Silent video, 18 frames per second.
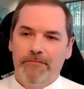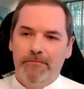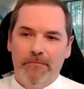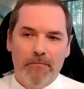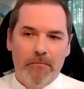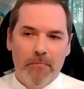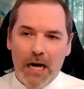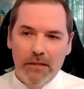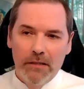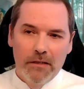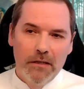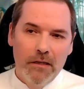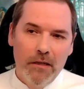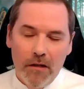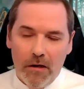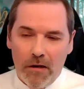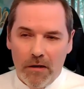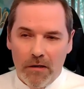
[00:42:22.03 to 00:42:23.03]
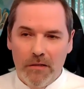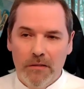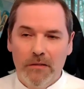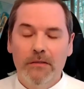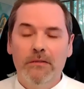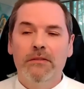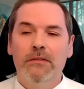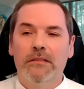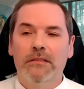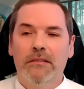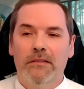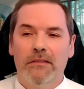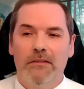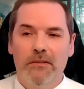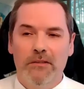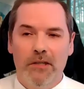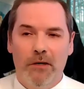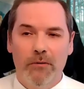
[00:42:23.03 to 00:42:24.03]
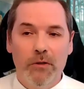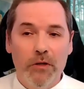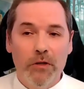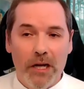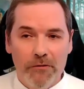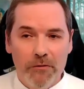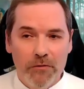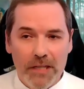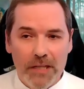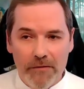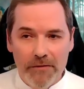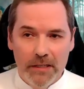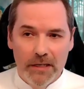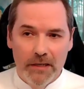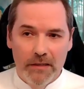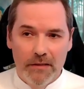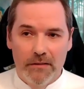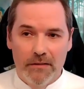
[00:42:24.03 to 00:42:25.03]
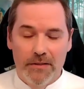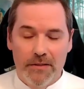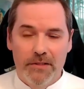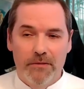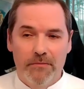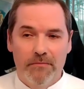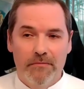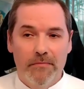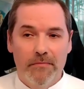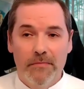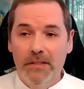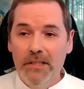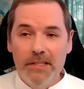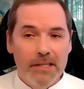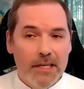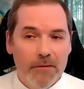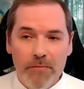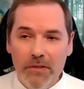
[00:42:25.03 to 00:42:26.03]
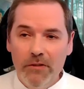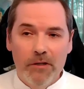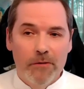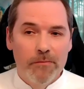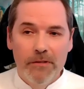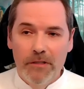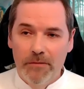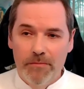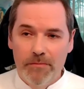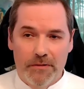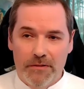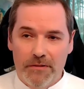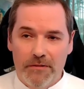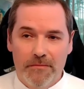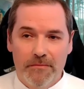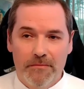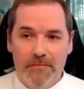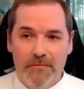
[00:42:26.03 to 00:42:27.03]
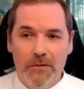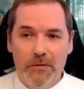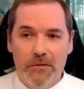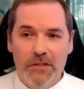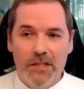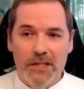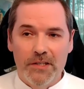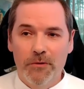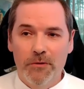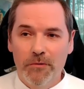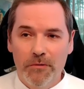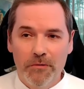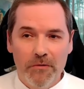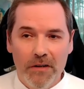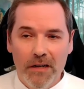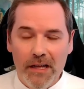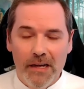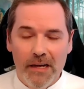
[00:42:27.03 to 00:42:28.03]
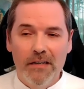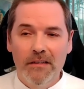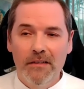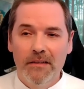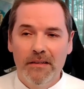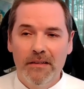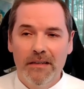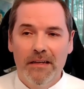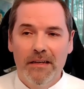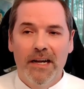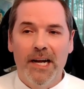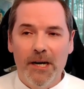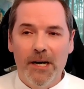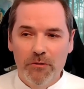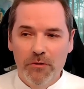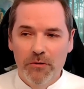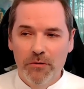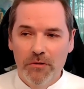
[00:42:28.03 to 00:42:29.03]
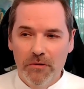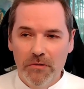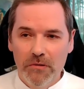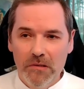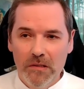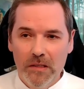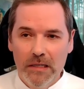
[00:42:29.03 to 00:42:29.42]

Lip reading: mother-in-law, you know, you have to navigate this. This can be your purpose, just to learn how to